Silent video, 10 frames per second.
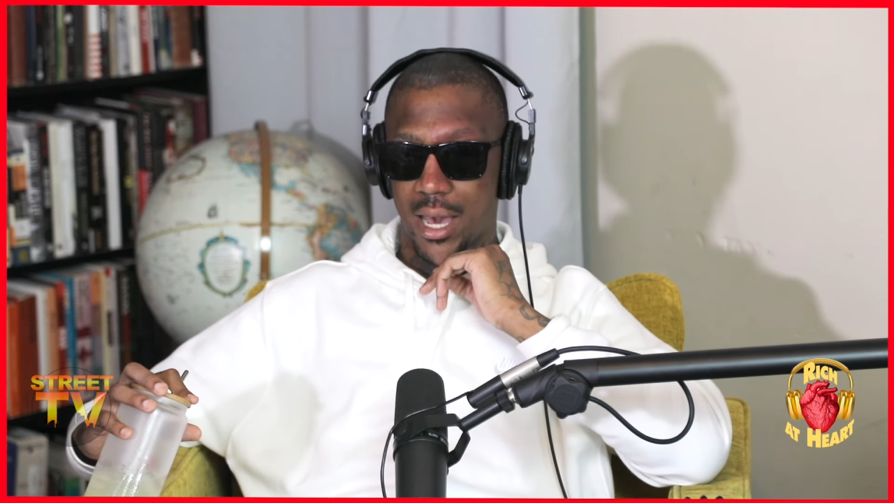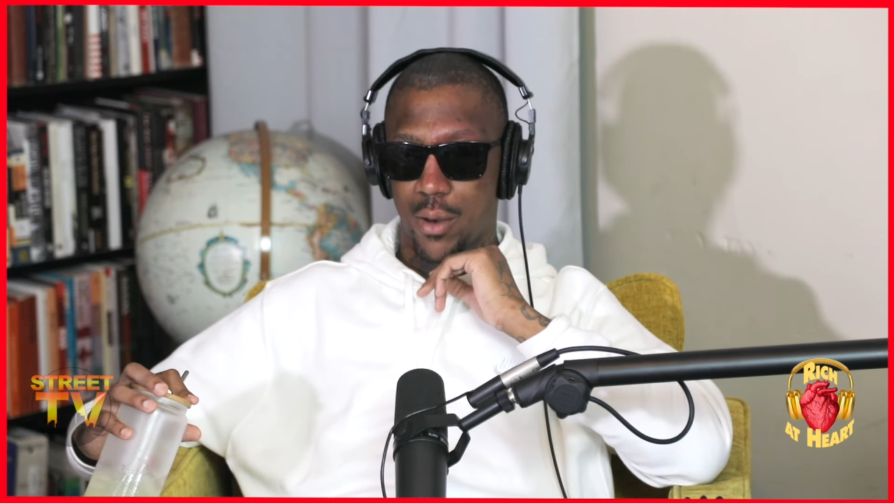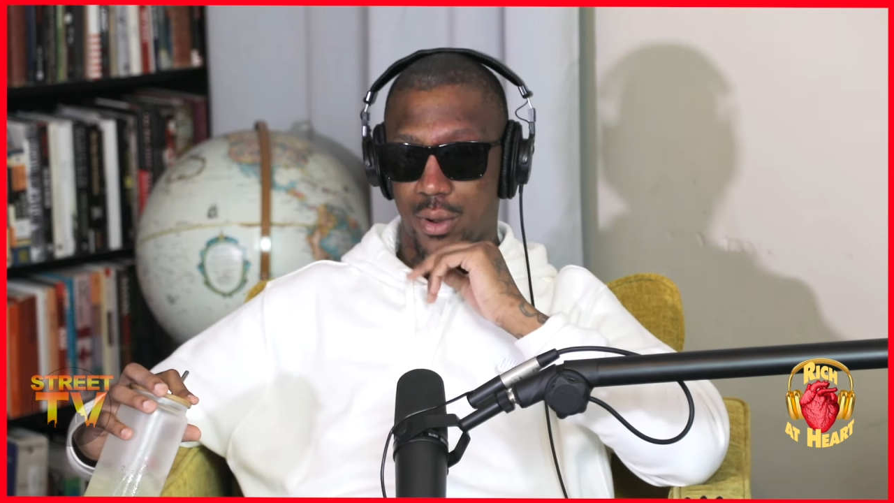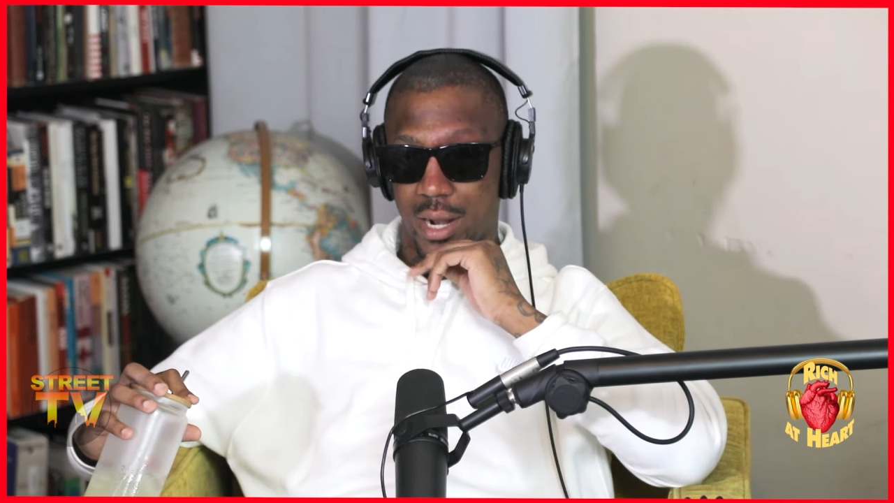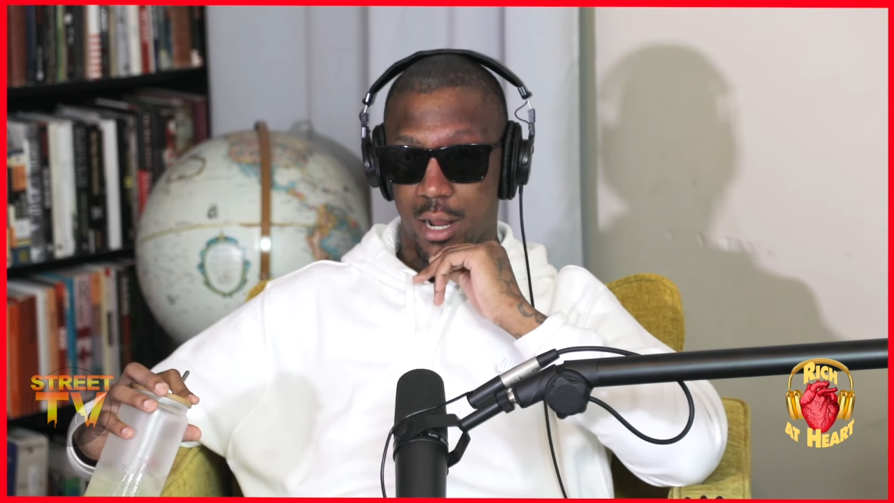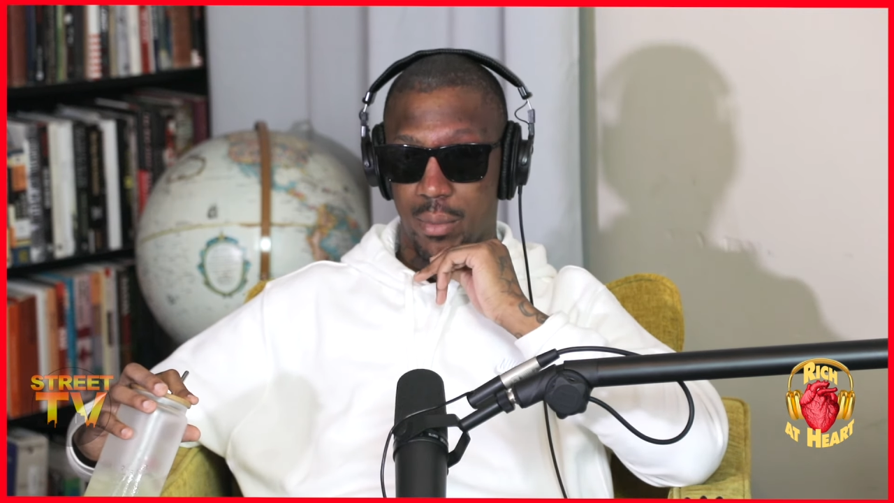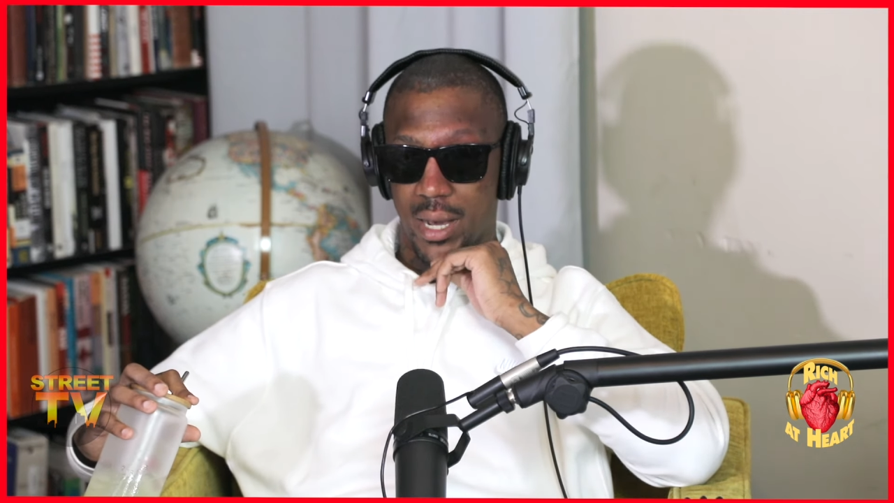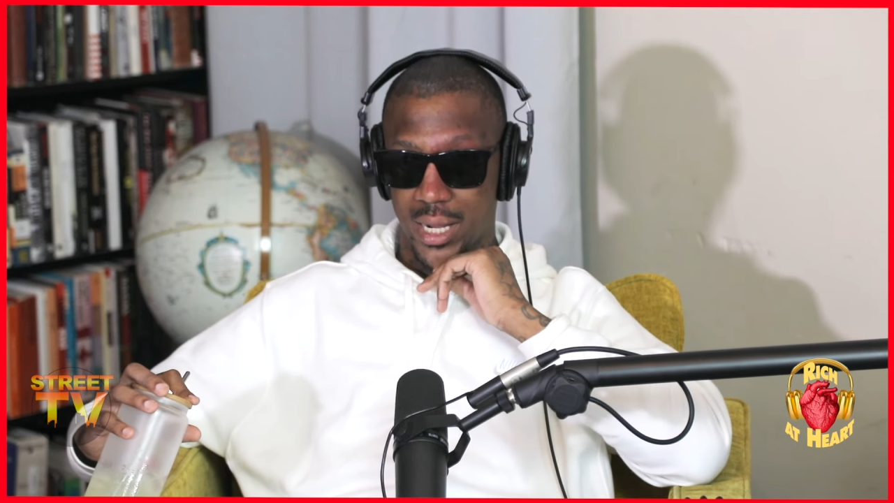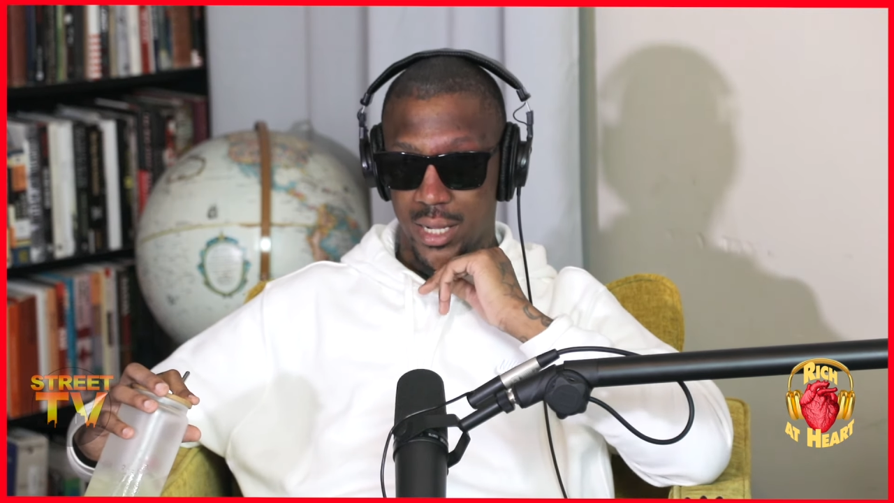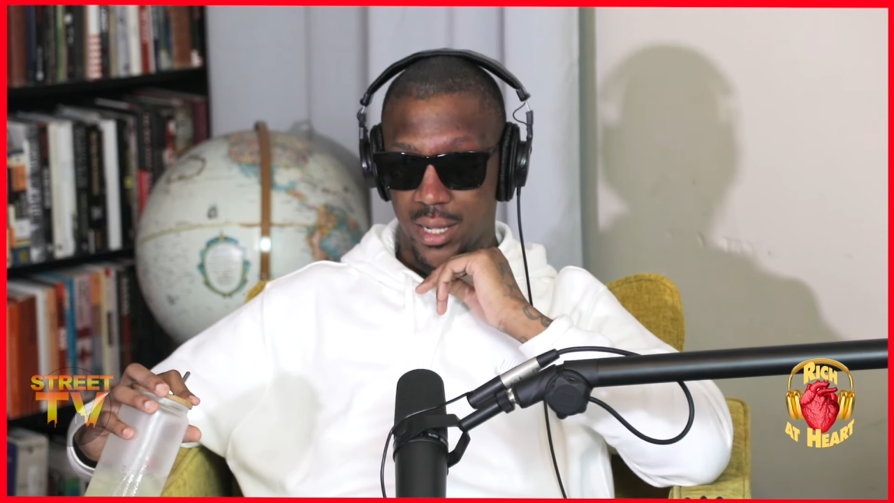I want
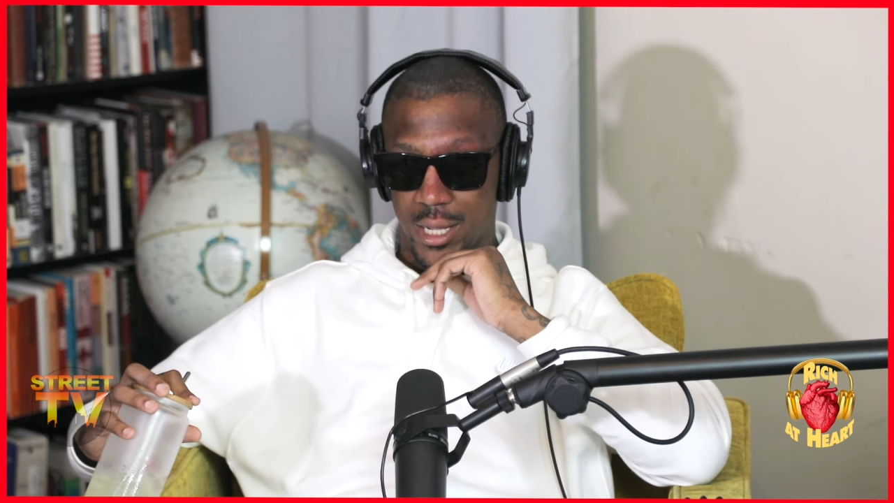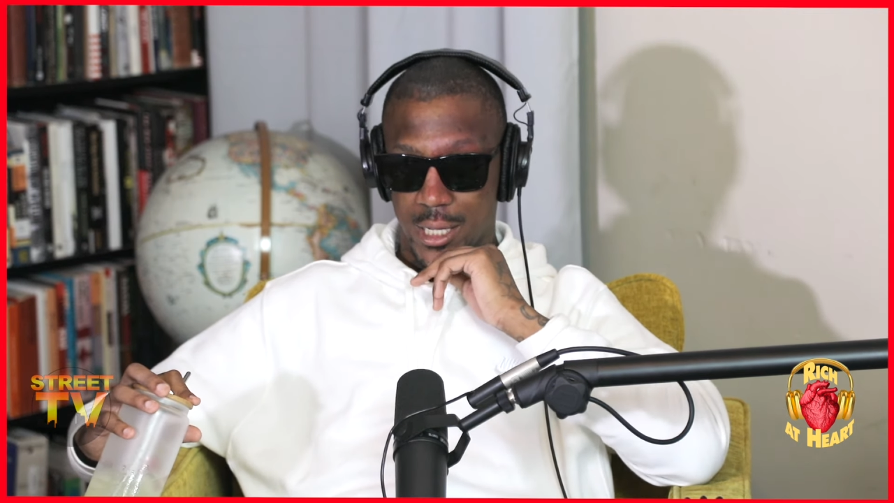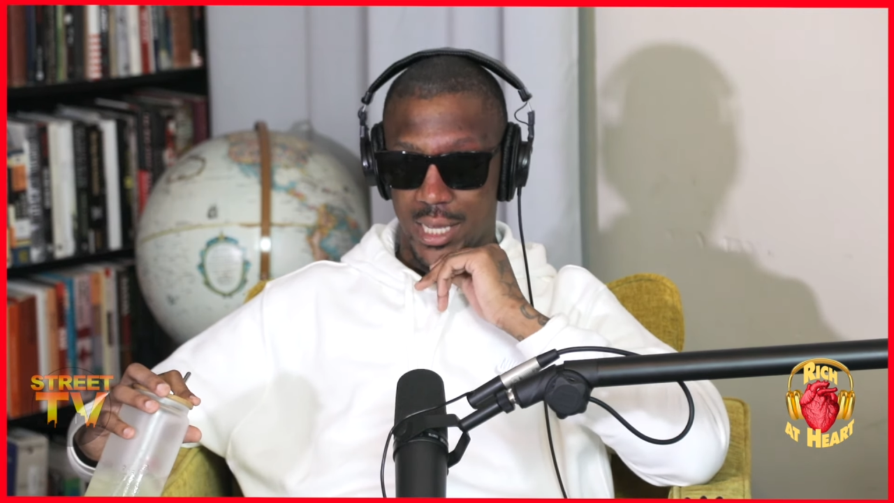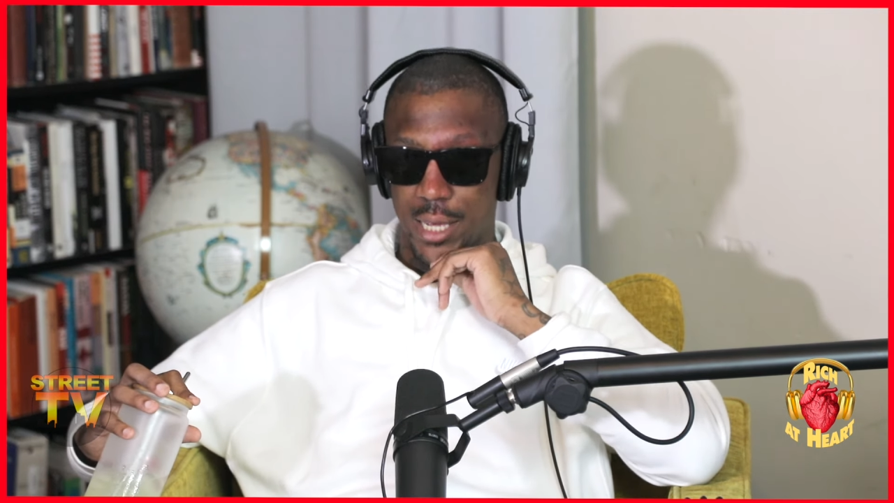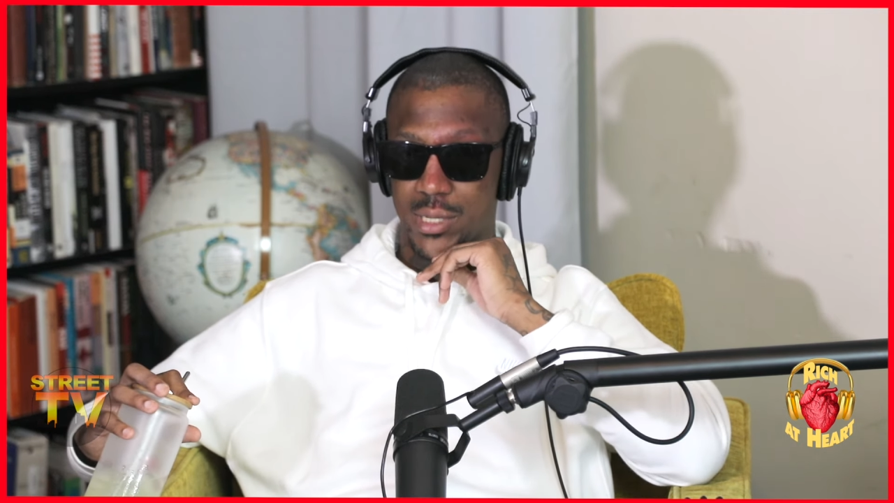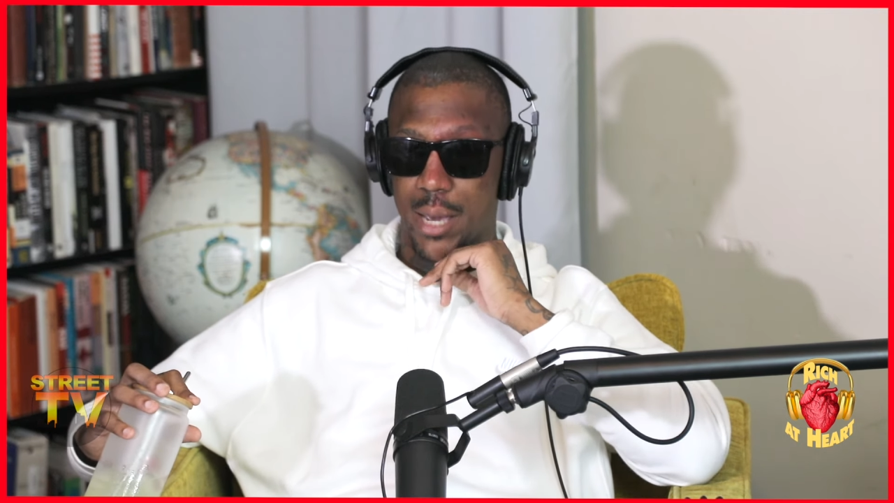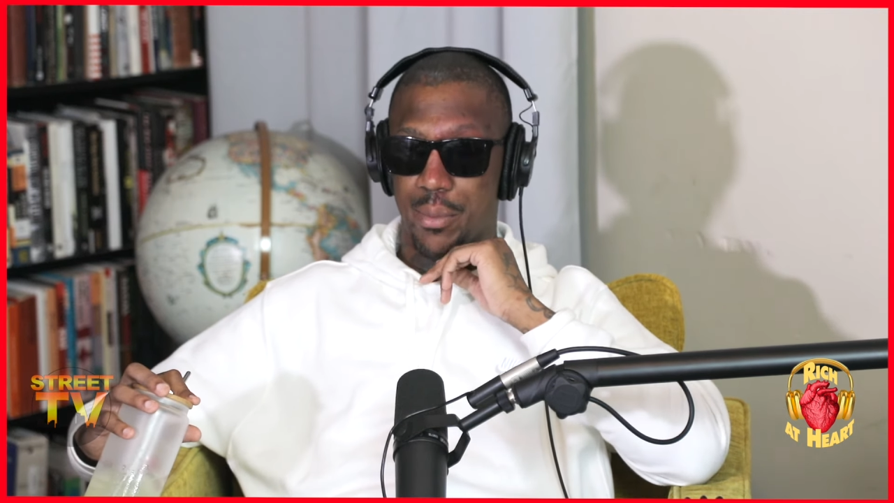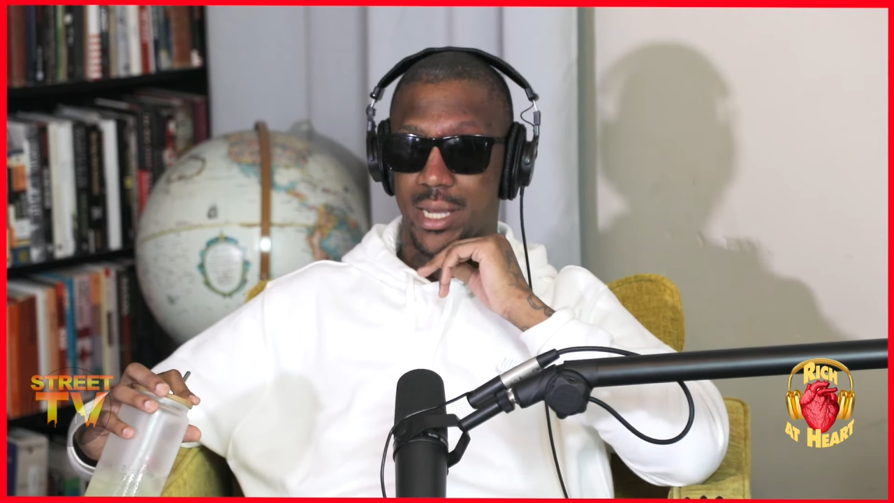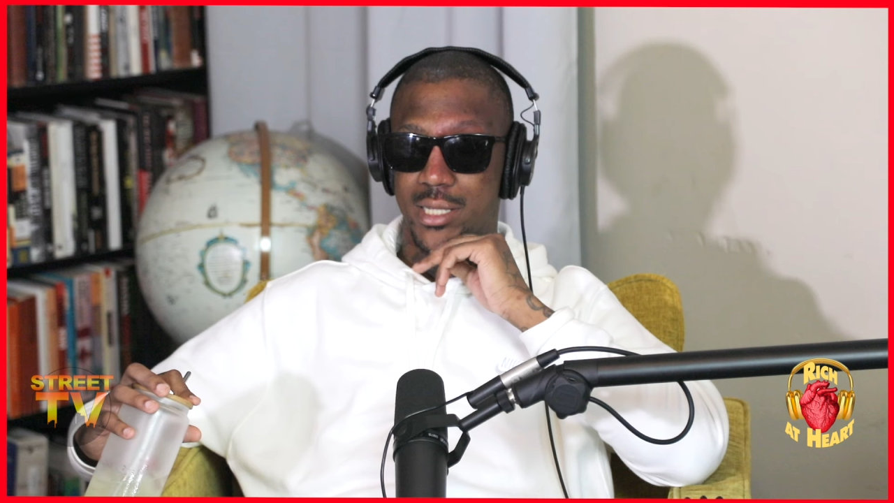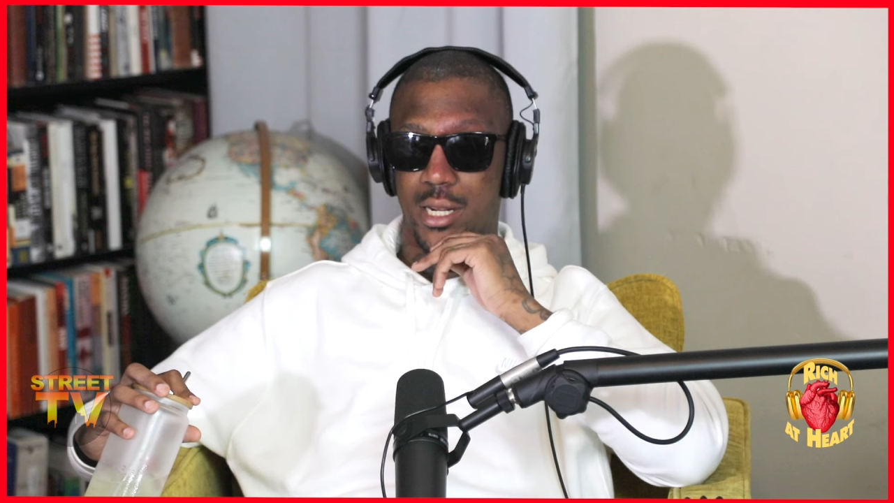everybody to keep tapping
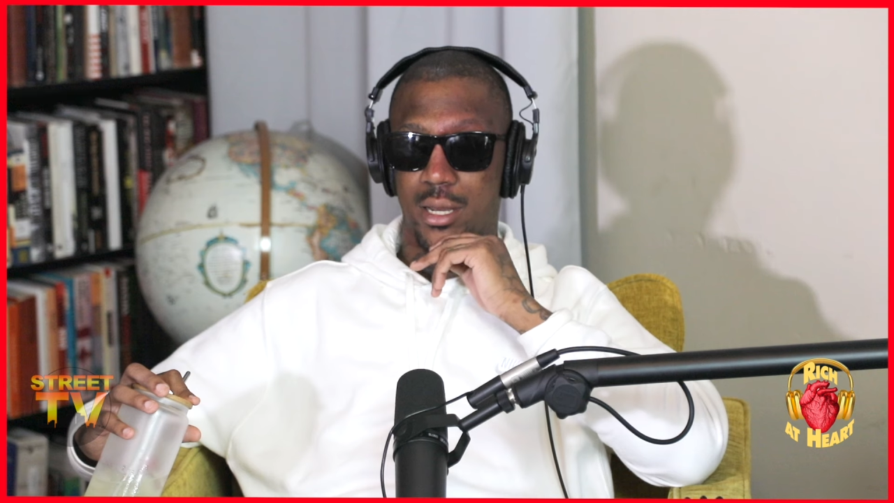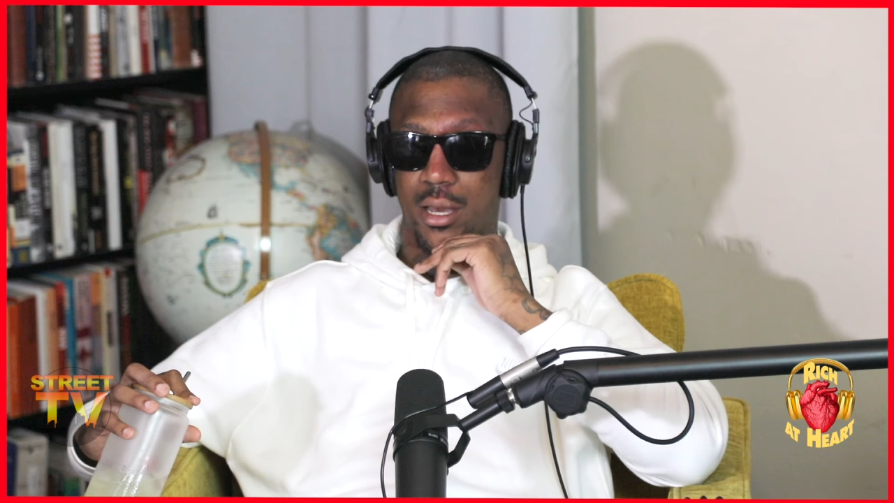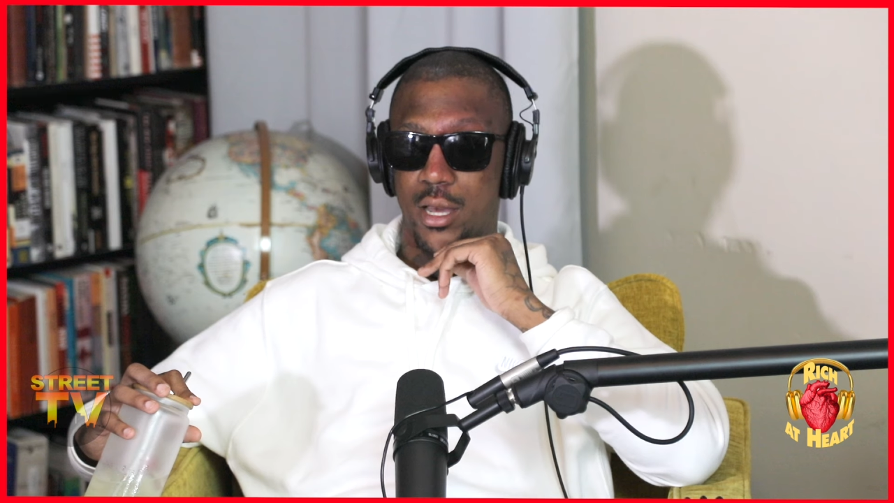into the,